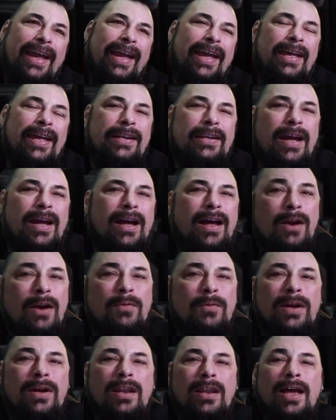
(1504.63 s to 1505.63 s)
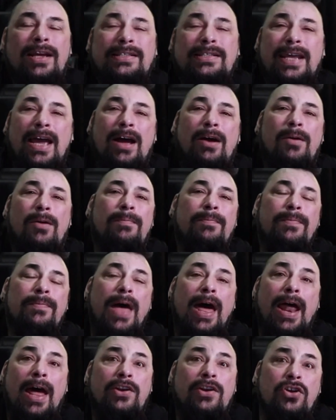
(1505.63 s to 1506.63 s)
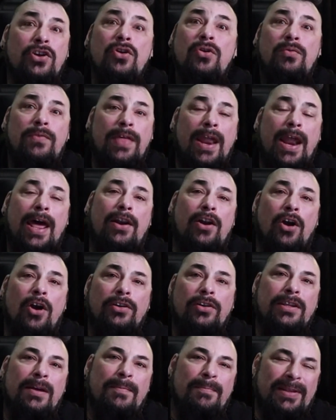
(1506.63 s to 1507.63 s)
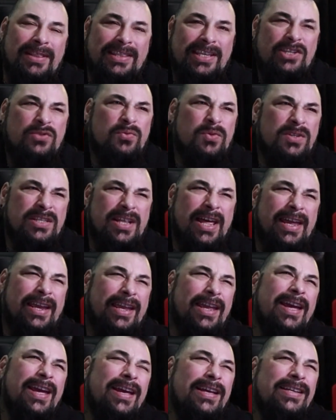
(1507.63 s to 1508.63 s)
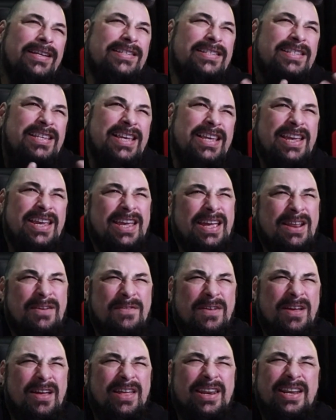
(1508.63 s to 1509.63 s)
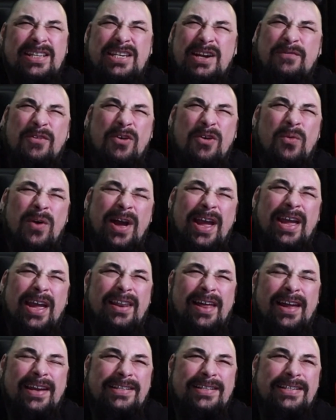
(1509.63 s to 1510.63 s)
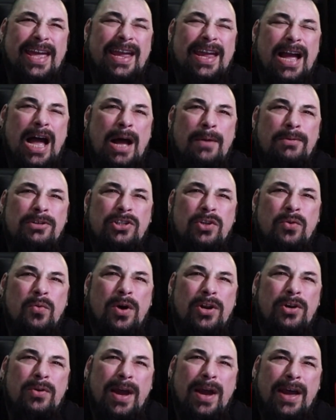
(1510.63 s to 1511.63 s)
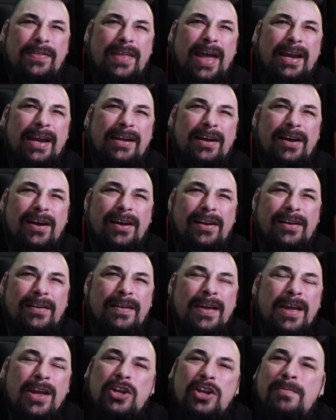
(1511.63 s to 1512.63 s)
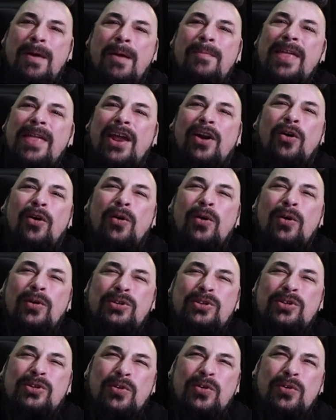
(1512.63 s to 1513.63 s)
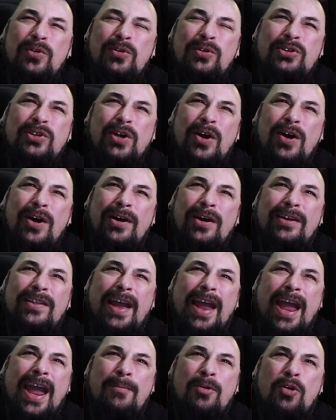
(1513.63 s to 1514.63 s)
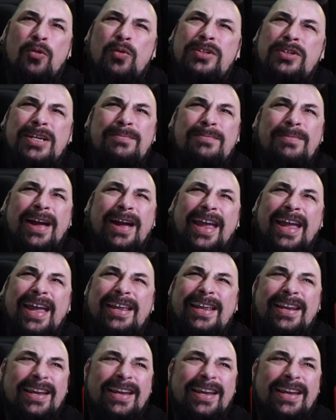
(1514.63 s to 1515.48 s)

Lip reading: And I realized I knew that I'd hurt them, but this was like seeing it in a different way. Like, dang, I was the one who had that gun. You remember that old school song, and the hammer was in my hand?